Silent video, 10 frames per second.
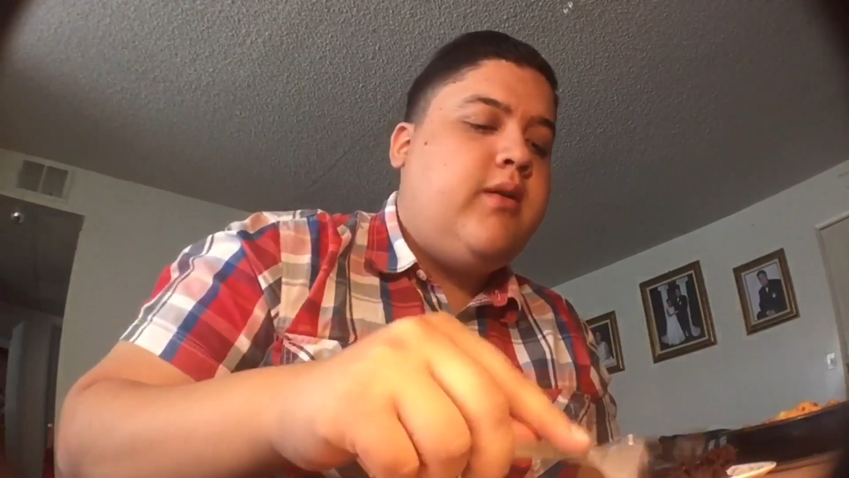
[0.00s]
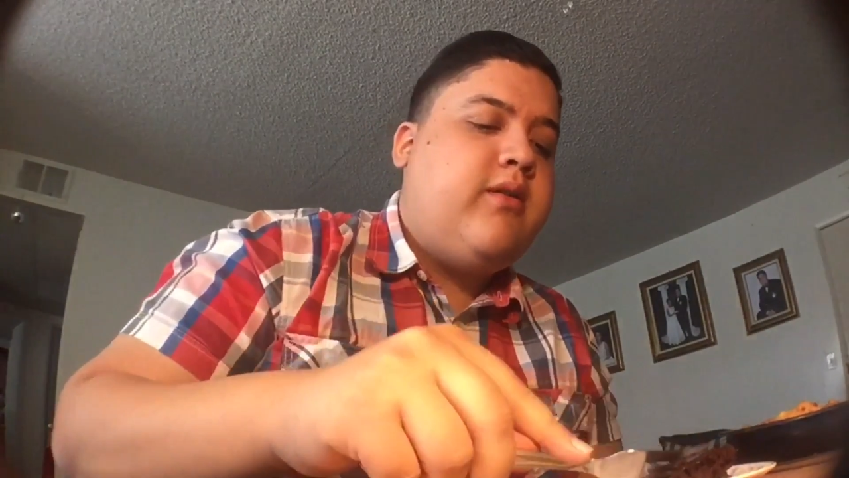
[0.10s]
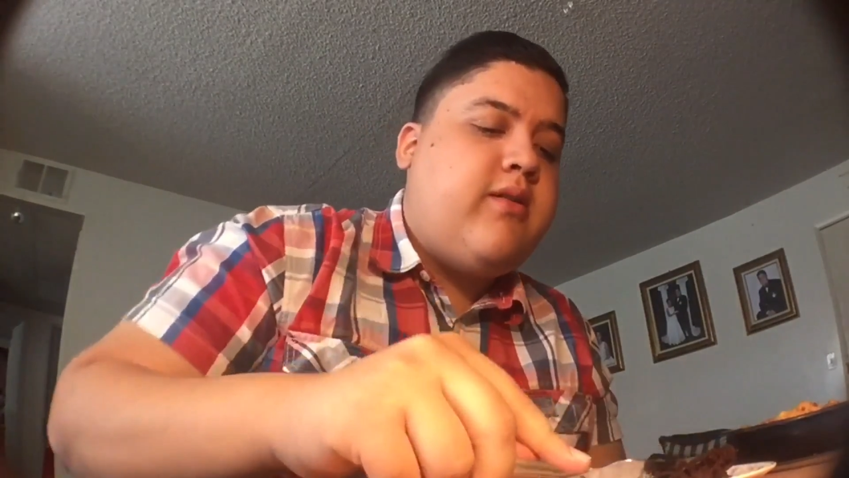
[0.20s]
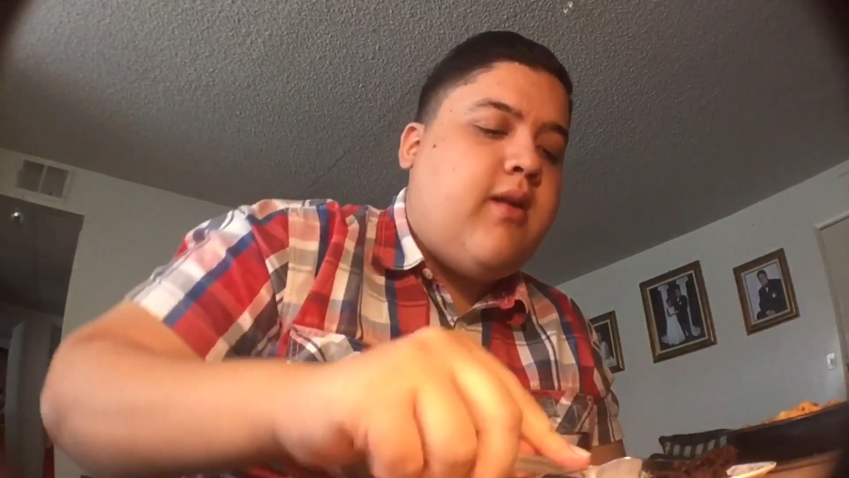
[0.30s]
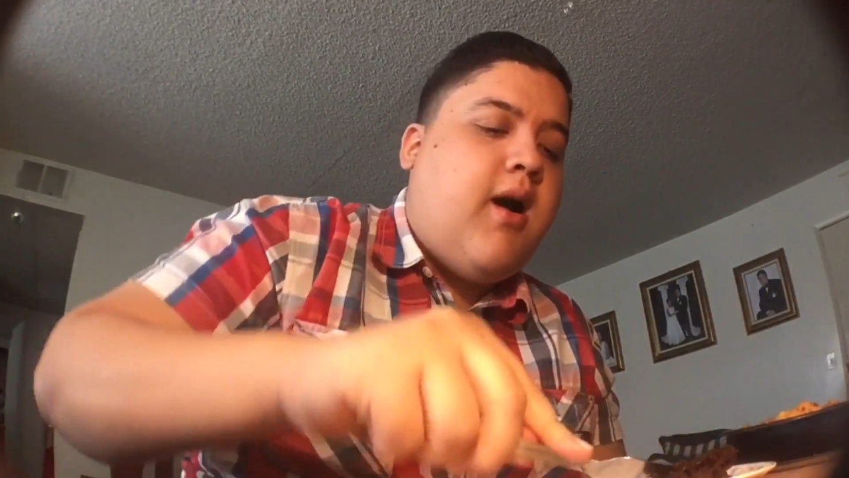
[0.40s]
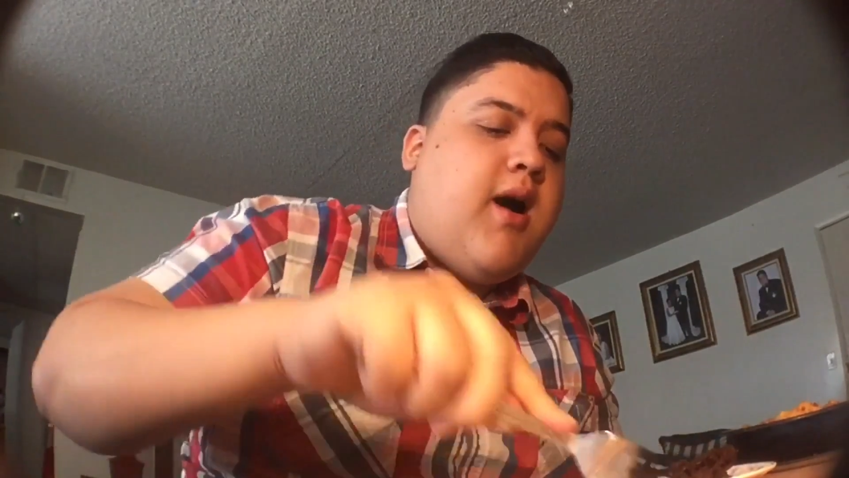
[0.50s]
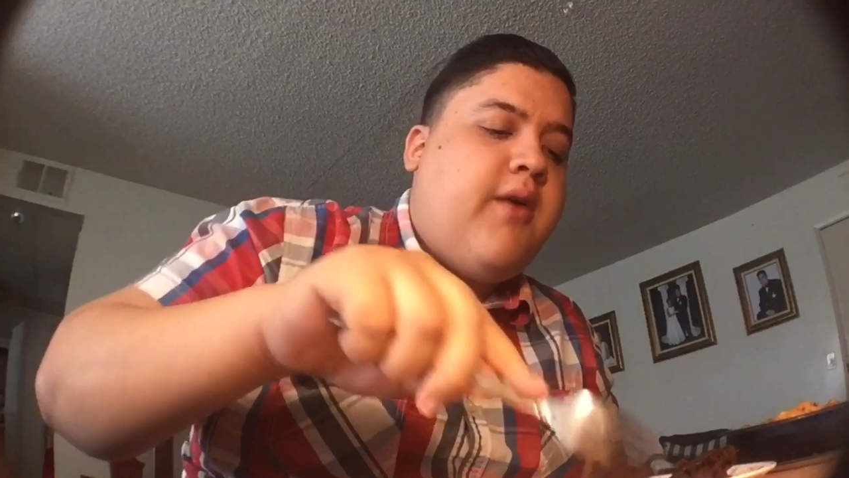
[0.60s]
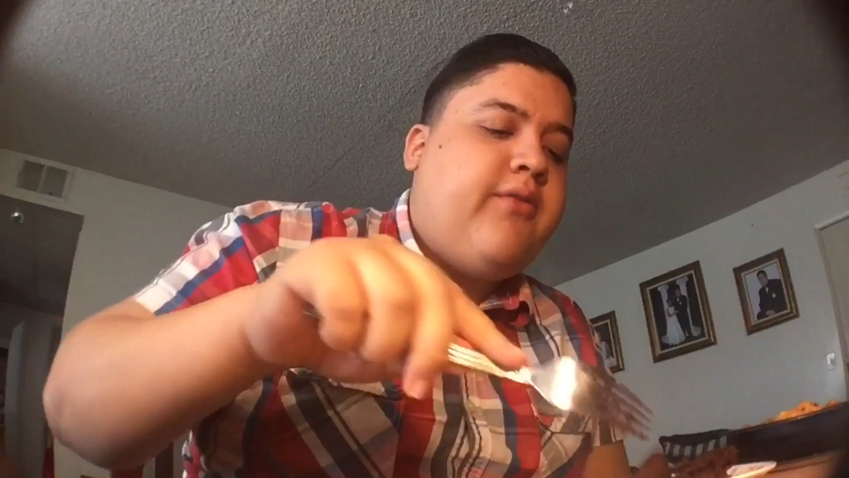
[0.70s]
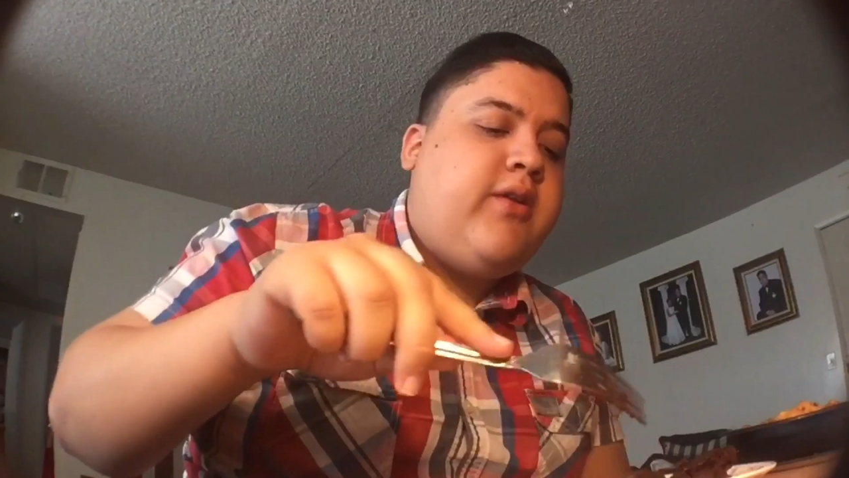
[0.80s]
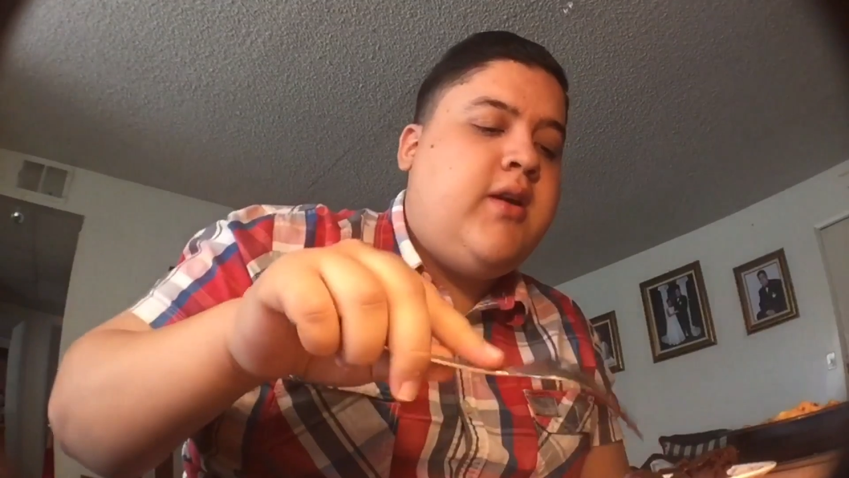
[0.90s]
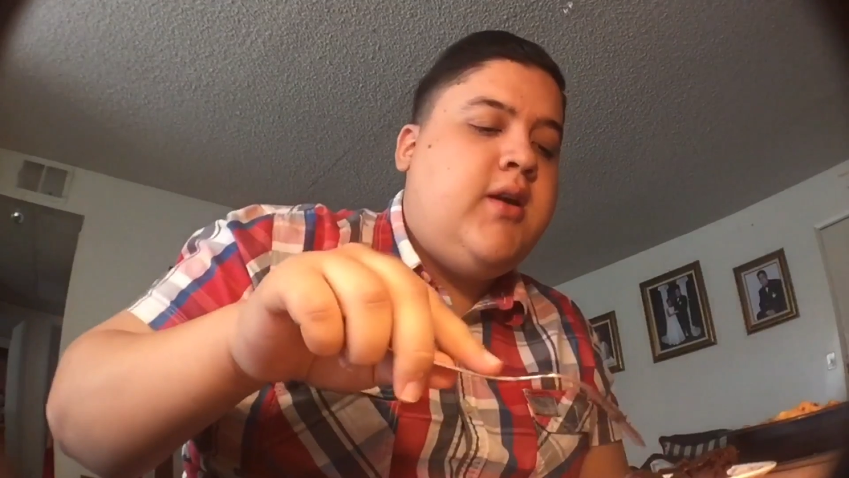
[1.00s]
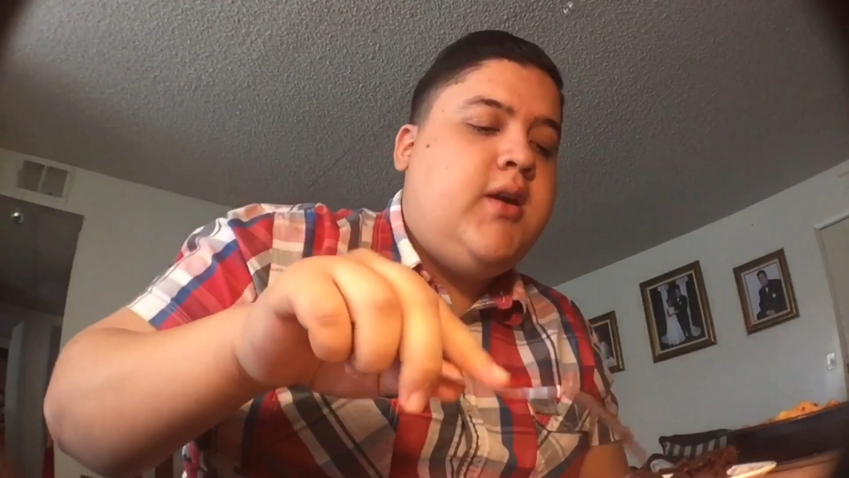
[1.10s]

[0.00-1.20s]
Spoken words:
soft.